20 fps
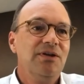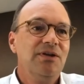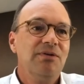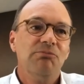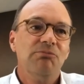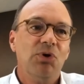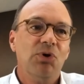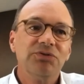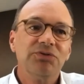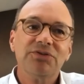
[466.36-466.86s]

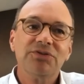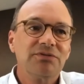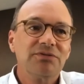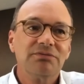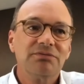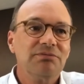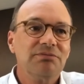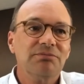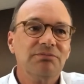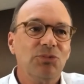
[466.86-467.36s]
most
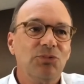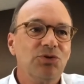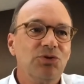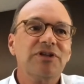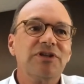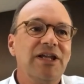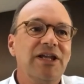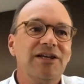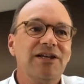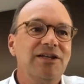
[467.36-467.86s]

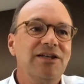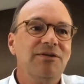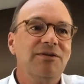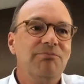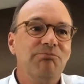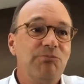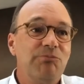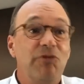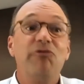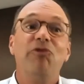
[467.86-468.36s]
likely
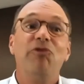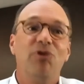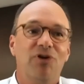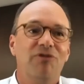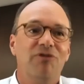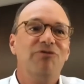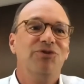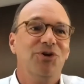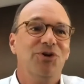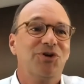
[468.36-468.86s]

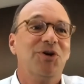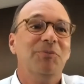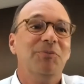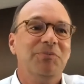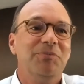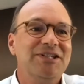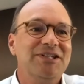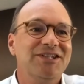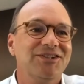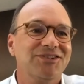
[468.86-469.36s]
before your
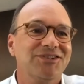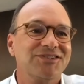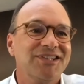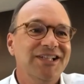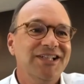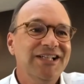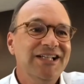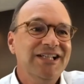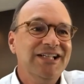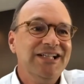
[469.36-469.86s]
competitors.
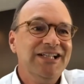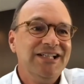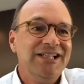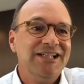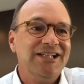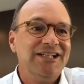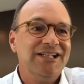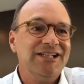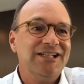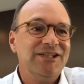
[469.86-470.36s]

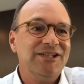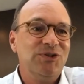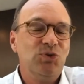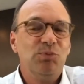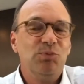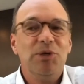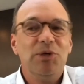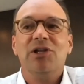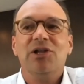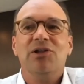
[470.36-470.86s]
You
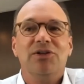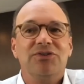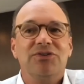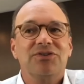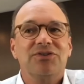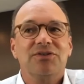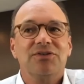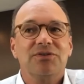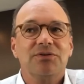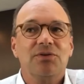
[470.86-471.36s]
will
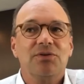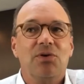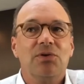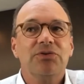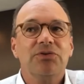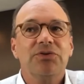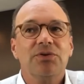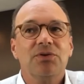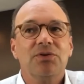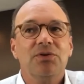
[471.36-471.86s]
lost
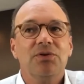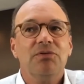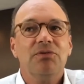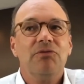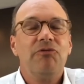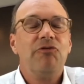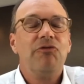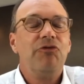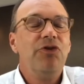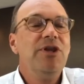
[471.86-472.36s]
also
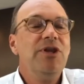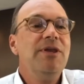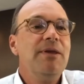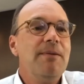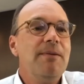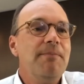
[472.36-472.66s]
3